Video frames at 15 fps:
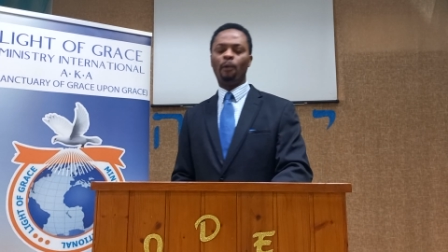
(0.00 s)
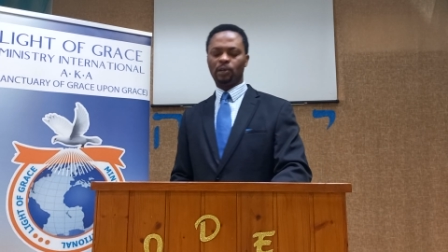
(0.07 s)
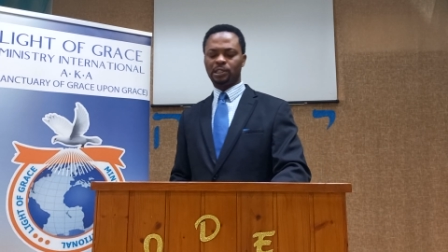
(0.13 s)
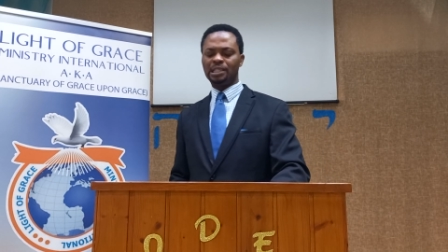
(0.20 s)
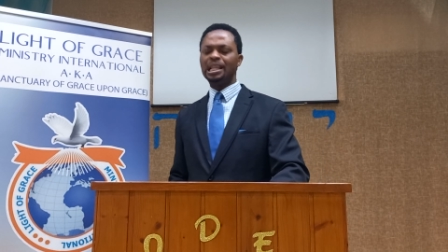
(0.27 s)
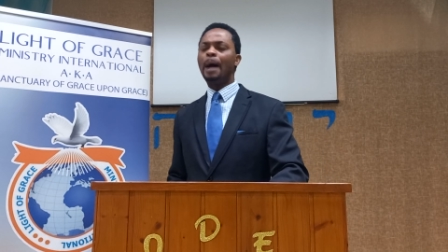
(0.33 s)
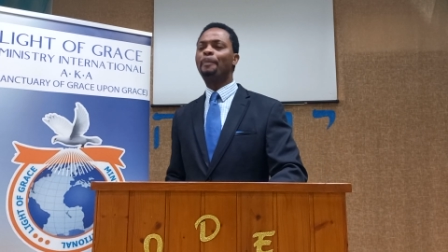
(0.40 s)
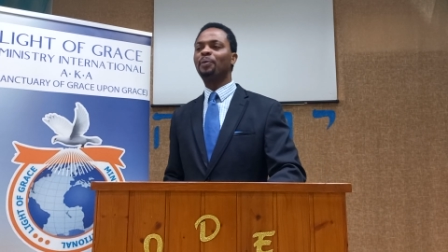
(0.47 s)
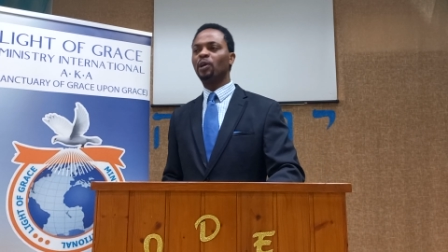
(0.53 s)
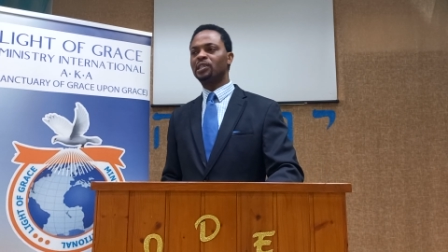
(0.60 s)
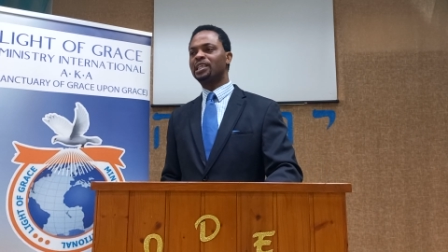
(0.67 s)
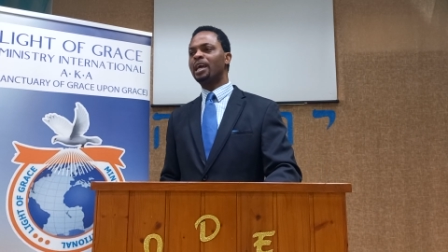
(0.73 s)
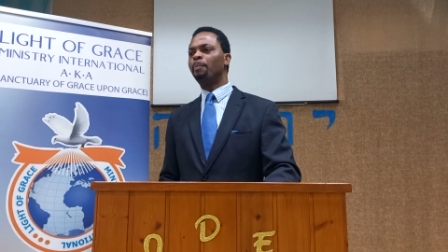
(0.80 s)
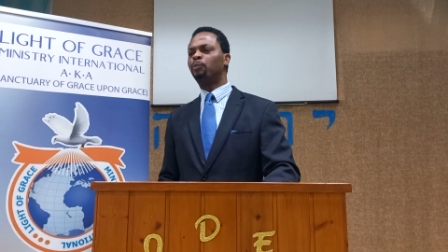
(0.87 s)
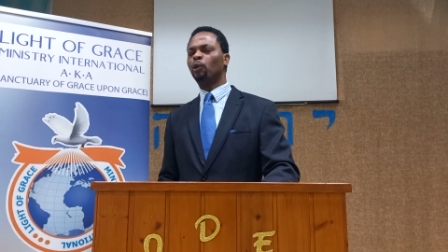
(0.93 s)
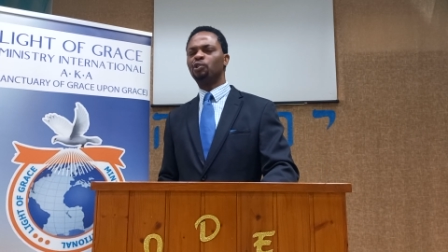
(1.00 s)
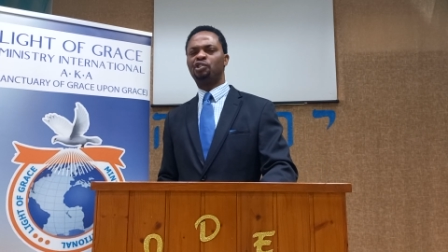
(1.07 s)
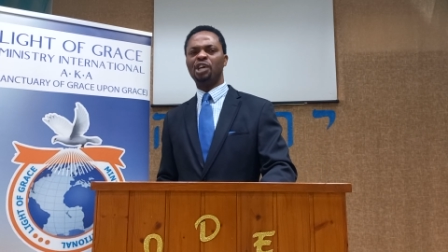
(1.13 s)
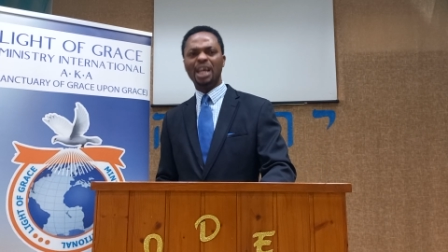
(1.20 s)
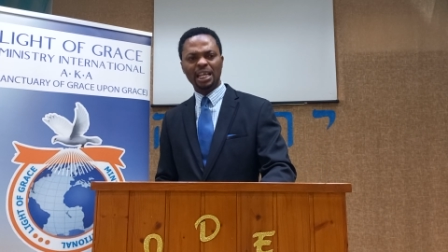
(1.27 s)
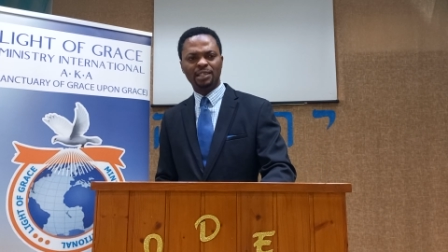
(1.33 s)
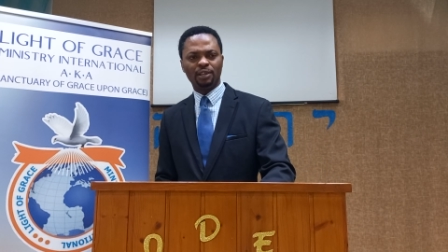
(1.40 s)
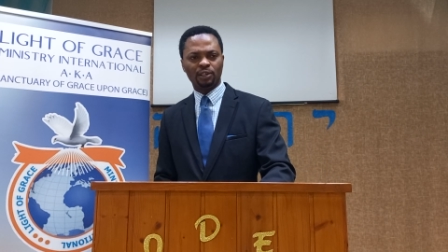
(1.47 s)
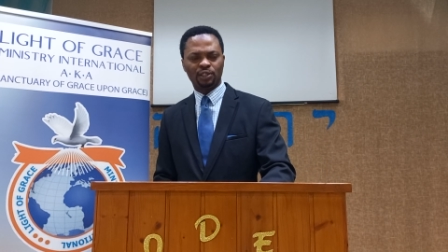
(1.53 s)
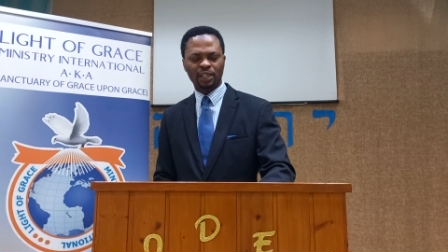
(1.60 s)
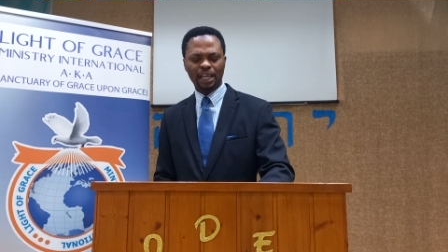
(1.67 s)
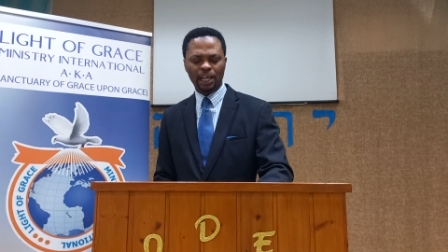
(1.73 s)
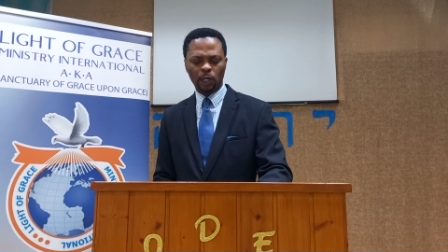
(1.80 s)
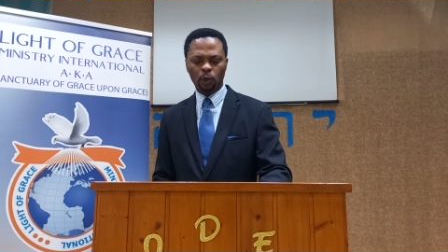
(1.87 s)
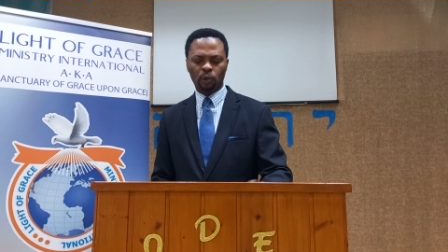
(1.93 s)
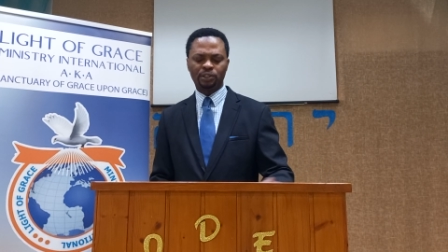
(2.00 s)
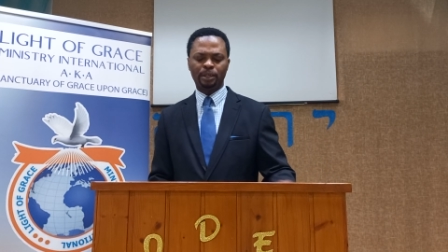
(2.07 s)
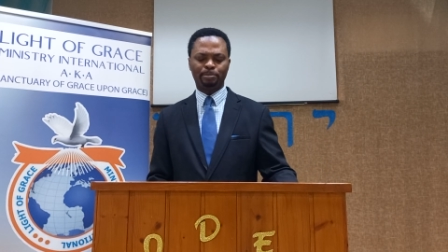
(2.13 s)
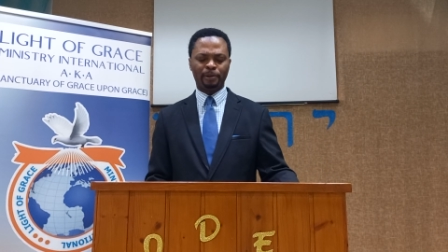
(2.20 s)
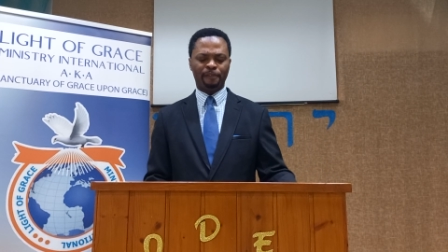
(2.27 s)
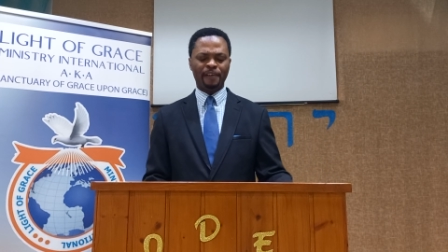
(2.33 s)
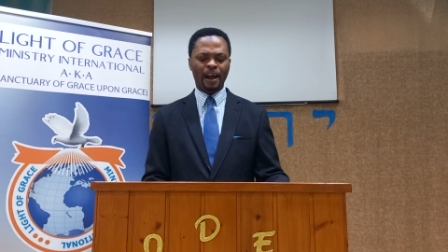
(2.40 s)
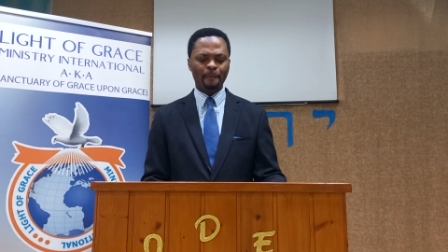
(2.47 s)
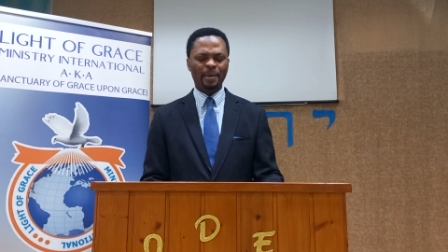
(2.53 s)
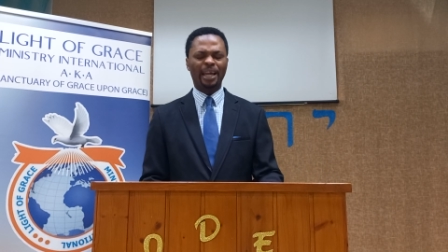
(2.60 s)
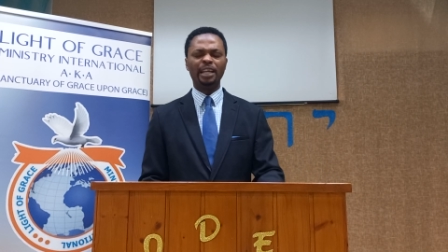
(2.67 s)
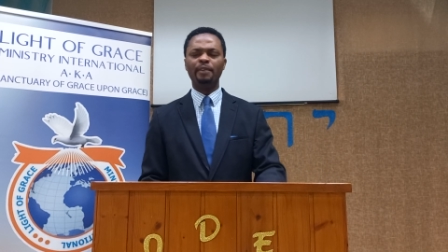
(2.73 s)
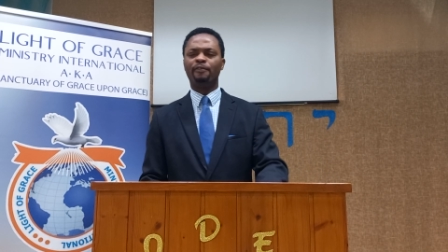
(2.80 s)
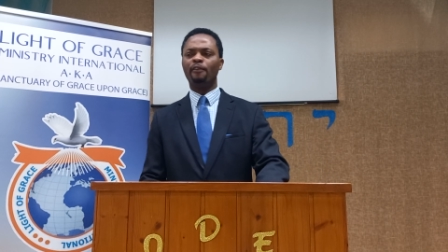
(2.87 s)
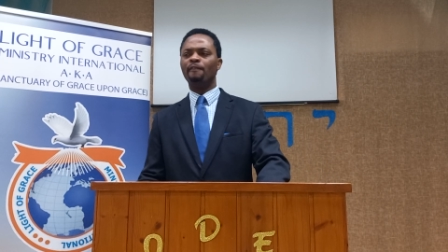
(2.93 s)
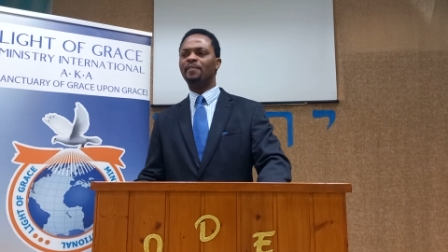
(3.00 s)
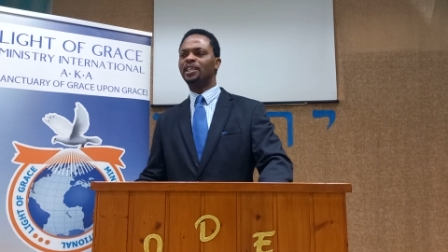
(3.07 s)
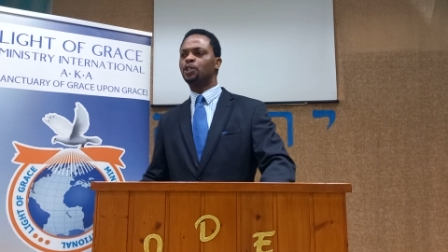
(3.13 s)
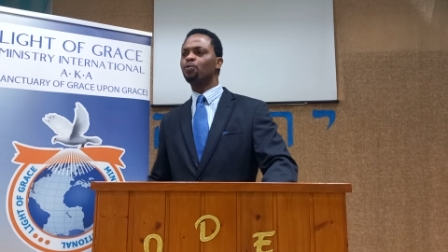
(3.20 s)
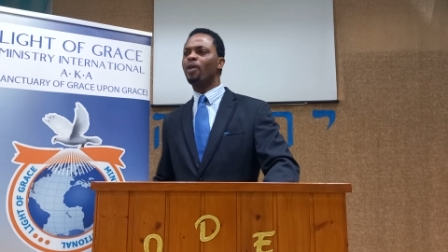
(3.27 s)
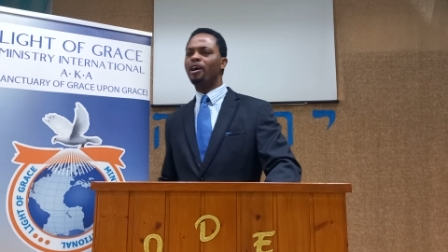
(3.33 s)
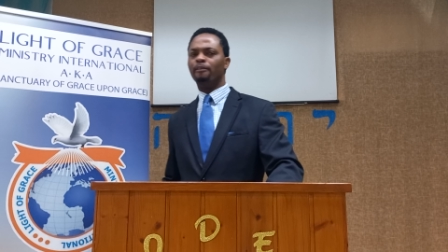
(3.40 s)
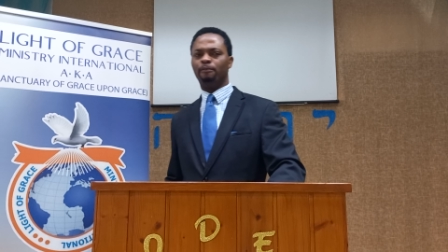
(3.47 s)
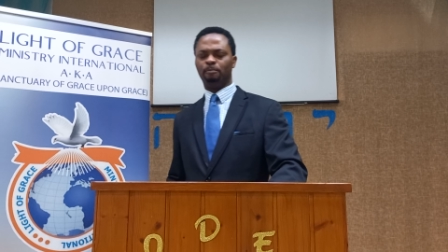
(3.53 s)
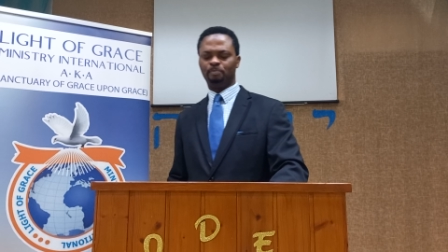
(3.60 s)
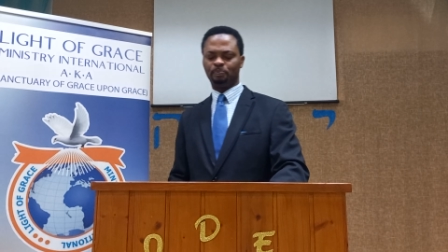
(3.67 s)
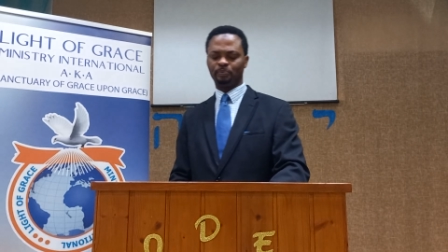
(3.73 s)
was leprous came to Jesus in Luke chapter 5, beginning from verse 12.